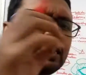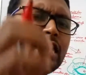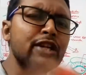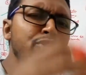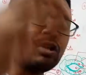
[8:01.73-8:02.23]

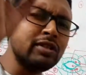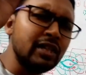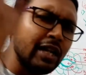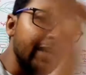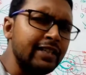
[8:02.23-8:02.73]
electron
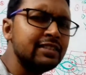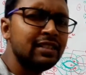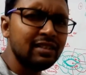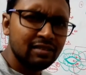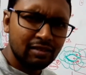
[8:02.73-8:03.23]
hit
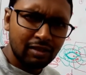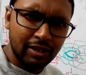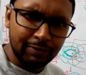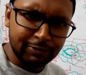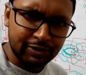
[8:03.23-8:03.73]
the
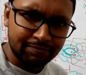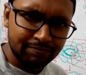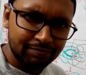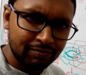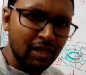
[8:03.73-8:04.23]
leaves.
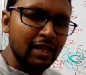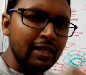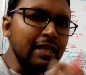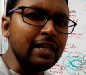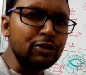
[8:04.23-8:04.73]

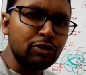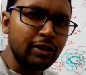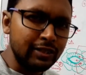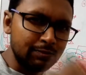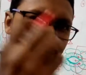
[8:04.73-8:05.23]

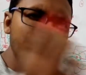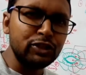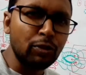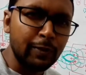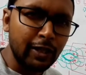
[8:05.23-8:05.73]
Electron is
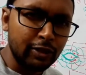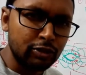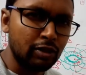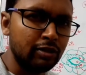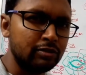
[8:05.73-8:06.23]
bunch of
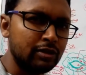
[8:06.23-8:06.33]
electron,